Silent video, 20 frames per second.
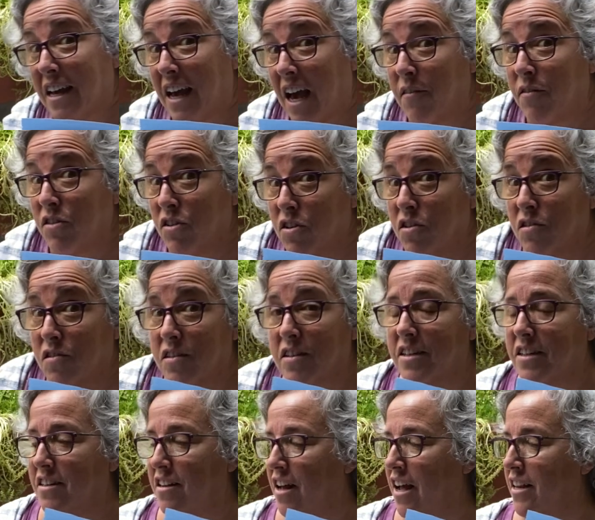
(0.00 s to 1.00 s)
I haven't used
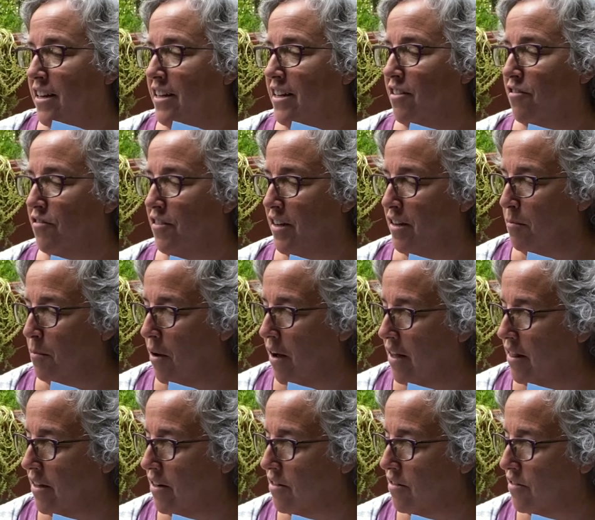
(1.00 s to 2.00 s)
it, I need to read
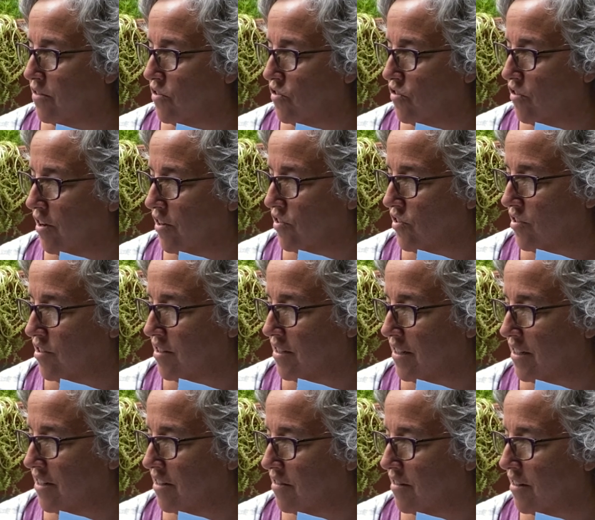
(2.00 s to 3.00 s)
my little instructions
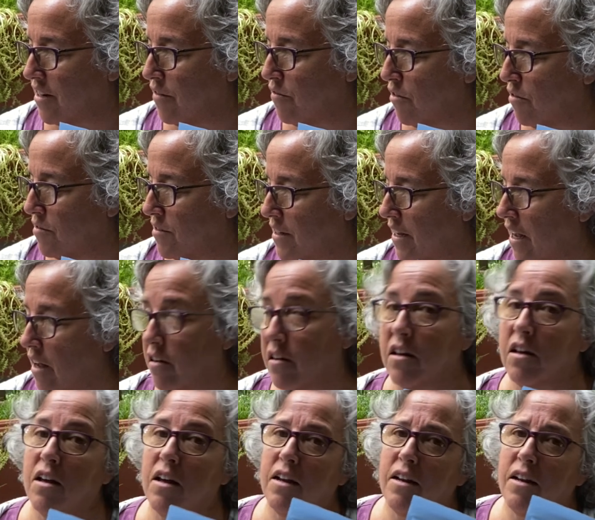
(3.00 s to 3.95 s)
here that I wrote down.